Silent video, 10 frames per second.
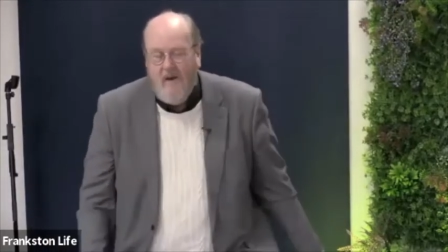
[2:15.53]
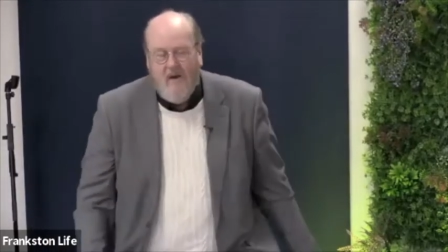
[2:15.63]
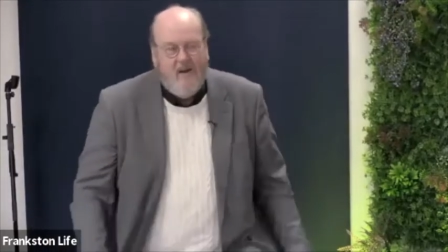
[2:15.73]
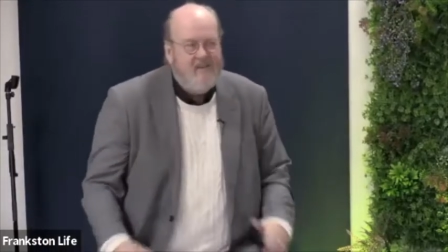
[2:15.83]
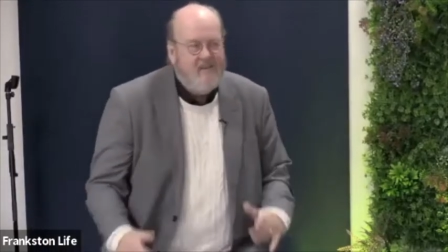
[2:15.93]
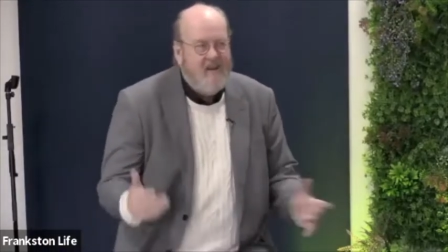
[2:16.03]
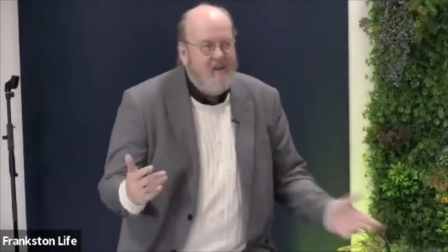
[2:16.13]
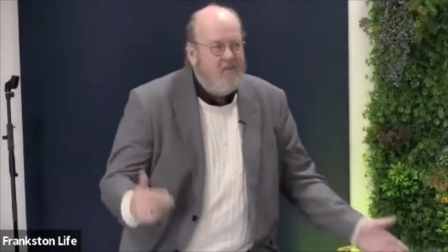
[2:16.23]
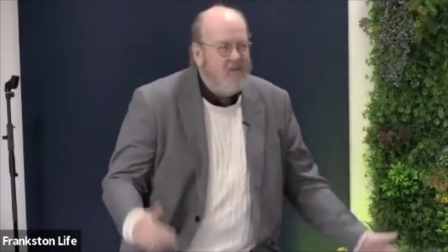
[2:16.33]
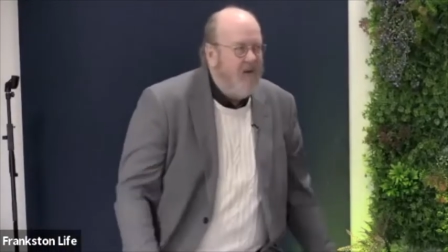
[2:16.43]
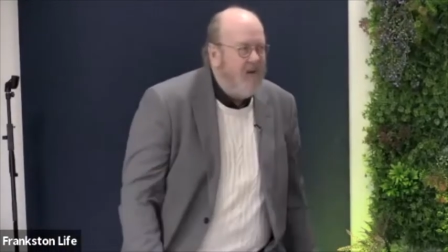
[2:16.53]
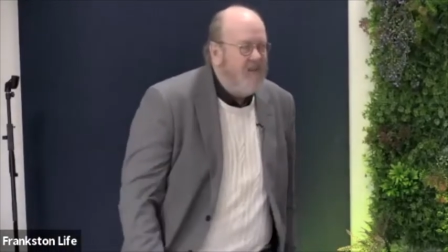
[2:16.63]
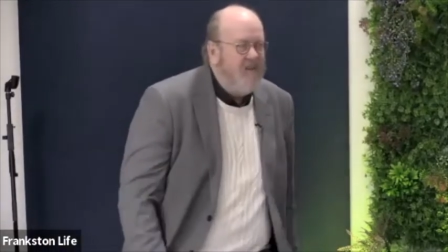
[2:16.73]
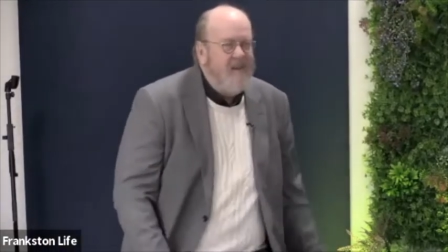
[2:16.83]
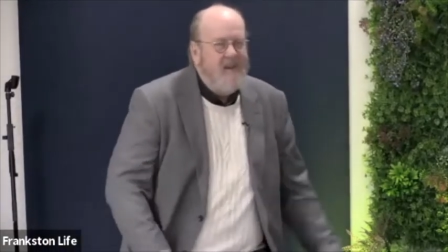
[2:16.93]
And it seems like the
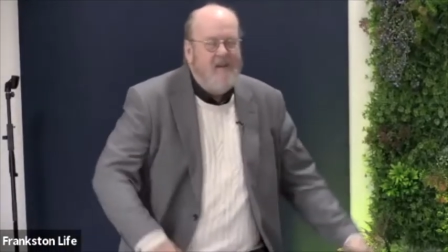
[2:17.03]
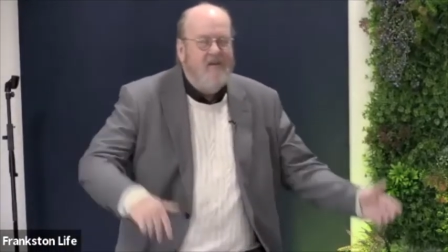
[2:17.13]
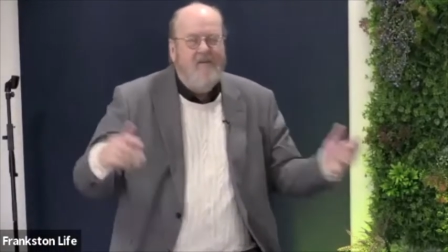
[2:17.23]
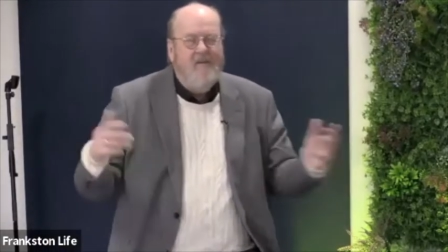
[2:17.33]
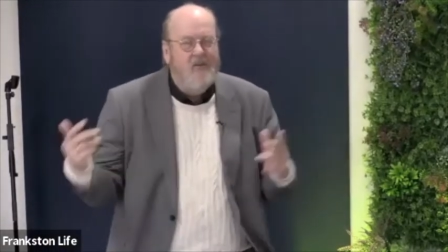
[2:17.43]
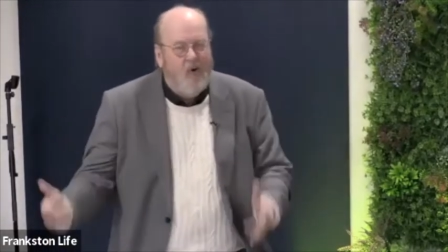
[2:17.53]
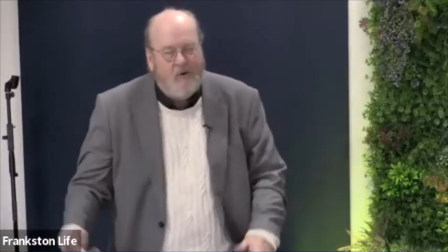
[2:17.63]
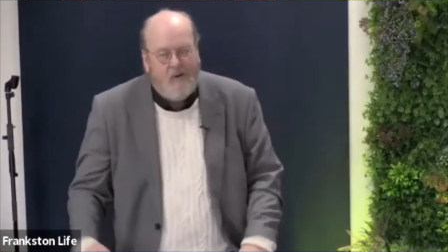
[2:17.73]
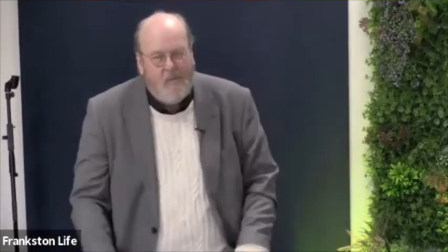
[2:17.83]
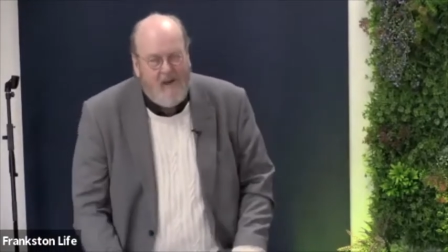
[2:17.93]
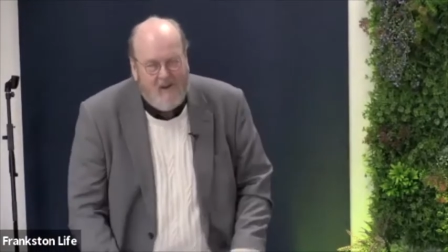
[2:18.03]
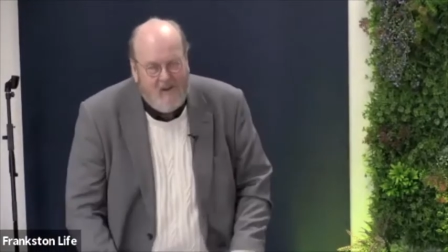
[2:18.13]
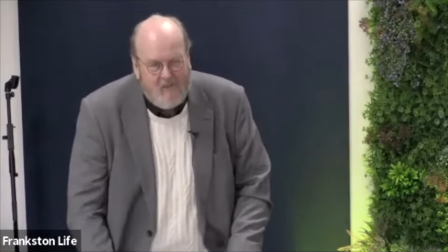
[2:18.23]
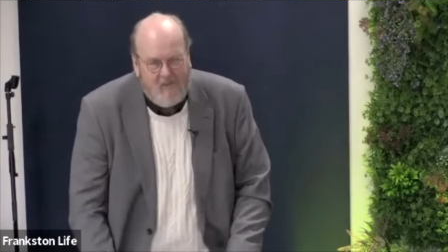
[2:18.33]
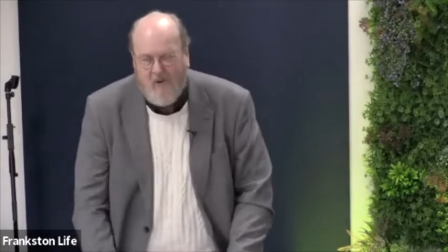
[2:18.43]
thing you've even talked about in
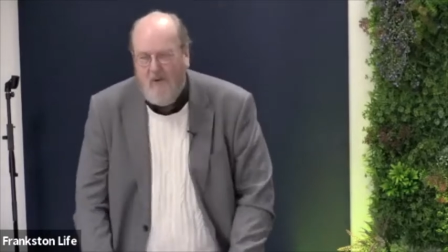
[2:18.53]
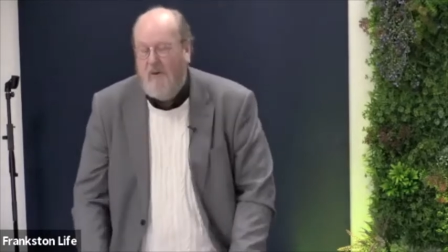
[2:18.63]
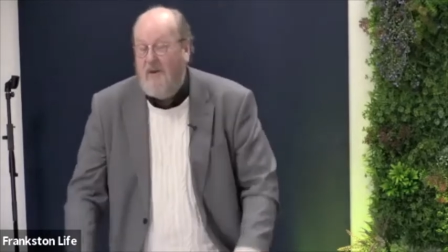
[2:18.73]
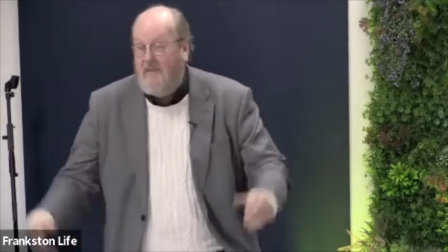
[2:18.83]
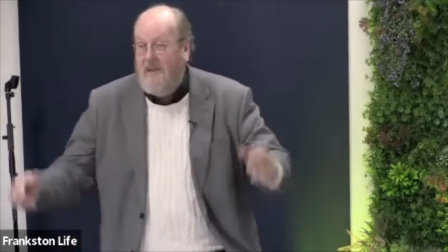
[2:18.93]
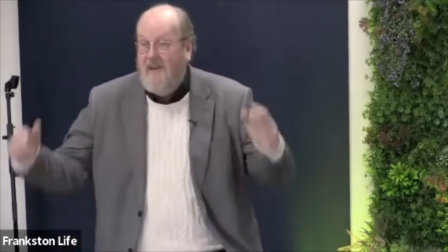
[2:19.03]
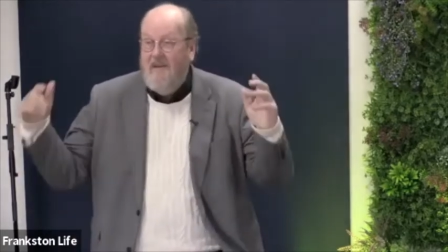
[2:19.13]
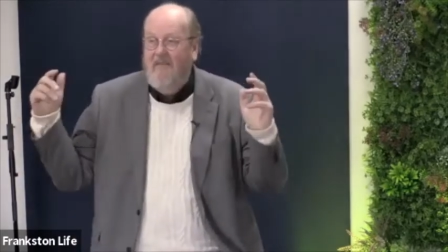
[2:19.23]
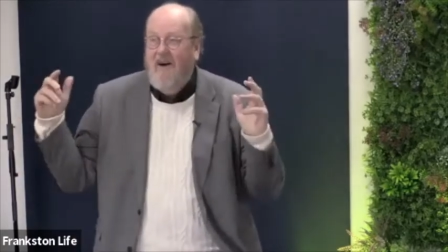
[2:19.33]
the room or your thing you've